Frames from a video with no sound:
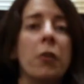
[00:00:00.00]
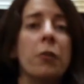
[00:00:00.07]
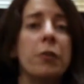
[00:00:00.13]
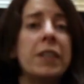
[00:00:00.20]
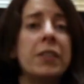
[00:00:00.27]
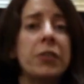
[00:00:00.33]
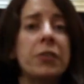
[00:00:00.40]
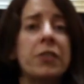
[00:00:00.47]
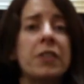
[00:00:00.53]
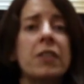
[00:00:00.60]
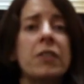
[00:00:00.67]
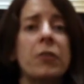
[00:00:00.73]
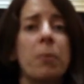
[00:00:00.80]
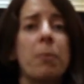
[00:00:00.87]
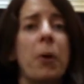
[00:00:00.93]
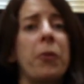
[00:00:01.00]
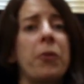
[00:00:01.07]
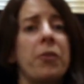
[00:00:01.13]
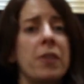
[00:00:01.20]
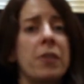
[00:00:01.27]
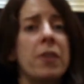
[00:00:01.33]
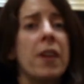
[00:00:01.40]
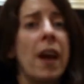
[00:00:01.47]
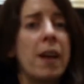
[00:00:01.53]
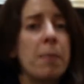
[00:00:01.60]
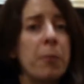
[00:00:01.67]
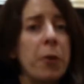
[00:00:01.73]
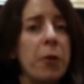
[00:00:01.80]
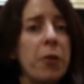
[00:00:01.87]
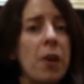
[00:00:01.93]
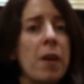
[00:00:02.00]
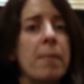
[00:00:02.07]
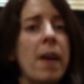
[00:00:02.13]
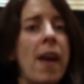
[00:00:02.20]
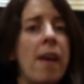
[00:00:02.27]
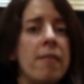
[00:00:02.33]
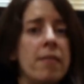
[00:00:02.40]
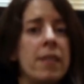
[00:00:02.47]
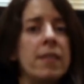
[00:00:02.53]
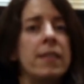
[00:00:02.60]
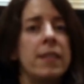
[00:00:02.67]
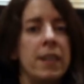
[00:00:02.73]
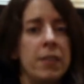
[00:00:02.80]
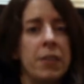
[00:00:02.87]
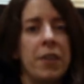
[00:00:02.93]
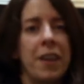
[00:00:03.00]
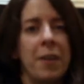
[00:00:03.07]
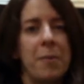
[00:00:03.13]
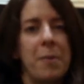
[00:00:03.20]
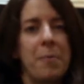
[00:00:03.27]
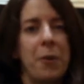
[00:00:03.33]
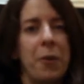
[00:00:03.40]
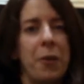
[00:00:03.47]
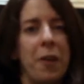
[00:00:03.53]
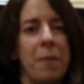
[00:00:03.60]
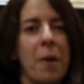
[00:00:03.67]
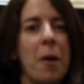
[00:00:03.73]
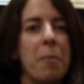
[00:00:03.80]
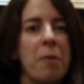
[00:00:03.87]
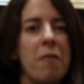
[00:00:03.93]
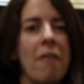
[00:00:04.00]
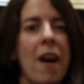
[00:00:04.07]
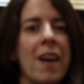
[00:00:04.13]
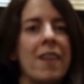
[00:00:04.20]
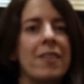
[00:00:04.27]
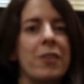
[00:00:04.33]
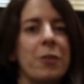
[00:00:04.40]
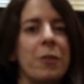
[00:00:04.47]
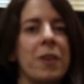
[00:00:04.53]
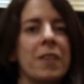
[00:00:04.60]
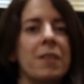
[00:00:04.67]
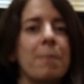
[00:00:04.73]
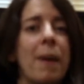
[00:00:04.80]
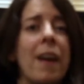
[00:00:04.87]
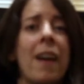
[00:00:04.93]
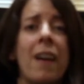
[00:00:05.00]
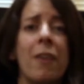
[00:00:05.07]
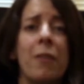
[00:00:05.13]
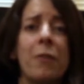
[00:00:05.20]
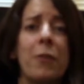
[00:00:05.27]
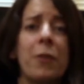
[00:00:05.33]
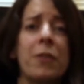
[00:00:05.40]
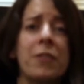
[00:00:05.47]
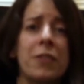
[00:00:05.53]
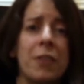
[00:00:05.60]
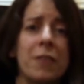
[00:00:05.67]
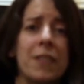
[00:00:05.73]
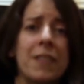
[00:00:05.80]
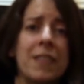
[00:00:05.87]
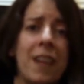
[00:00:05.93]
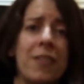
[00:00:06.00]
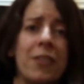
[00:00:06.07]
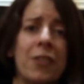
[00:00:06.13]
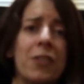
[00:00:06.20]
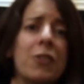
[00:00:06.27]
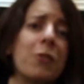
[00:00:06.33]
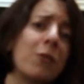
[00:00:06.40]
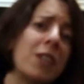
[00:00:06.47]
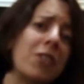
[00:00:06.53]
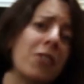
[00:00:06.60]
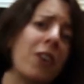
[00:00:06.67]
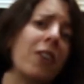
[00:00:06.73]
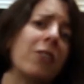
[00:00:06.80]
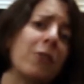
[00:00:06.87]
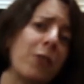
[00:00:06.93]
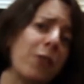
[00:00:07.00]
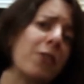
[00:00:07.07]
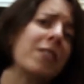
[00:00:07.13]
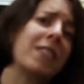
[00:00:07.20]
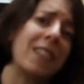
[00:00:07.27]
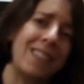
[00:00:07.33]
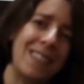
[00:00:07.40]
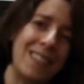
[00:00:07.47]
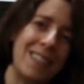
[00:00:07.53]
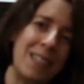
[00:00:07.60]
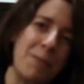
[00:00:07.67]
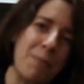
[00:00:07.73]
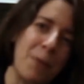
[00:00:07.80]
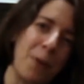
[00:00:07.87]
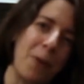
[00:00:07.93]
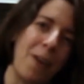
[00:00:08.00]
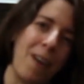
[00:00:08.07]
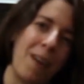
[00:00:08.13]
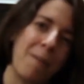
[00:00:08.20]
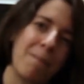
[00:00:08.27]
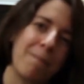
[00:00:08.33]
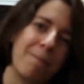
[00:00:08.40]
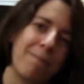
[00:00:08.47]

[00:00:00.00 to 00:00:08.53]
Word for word: Resources for both the UNITE program and the Single Airman Program are provided to us by Air Force Service Center's Recharge for Resiliency program.